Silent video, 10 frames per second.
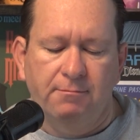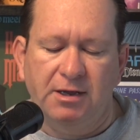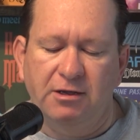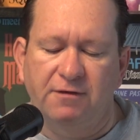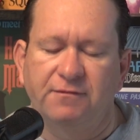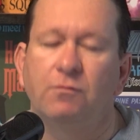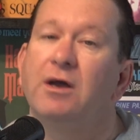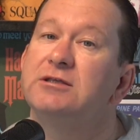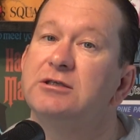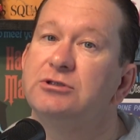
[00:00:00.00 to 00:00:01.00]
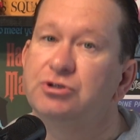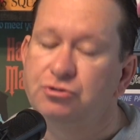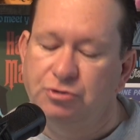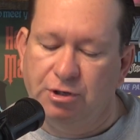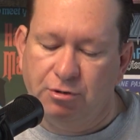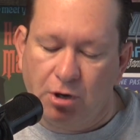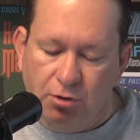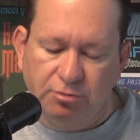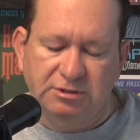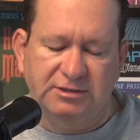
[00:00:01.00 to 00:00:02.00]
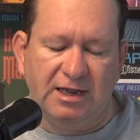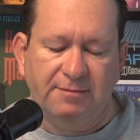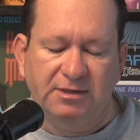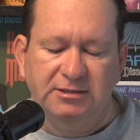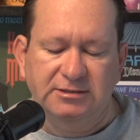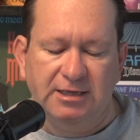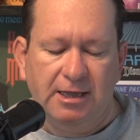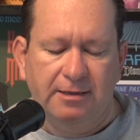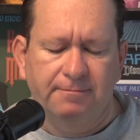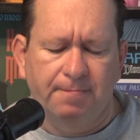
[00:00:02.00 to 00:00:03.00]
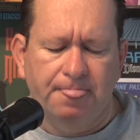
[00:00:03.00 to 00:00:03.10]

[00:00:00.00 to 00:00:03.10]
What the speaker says: Benioff and Weiss issued their own statement saying,